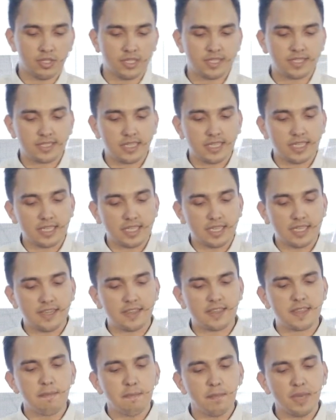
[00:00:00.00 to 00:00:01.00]
Is
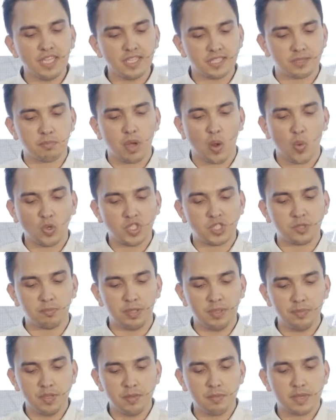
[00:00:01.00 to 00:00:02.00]
the means by which
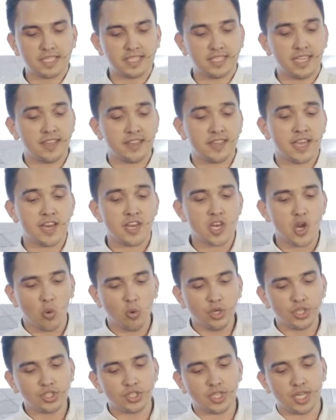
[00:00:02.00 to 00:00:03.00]
people maintain their
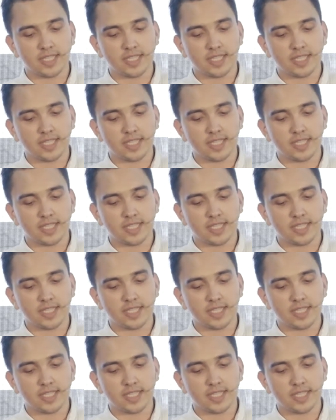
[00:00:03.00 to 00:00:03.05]
knowledge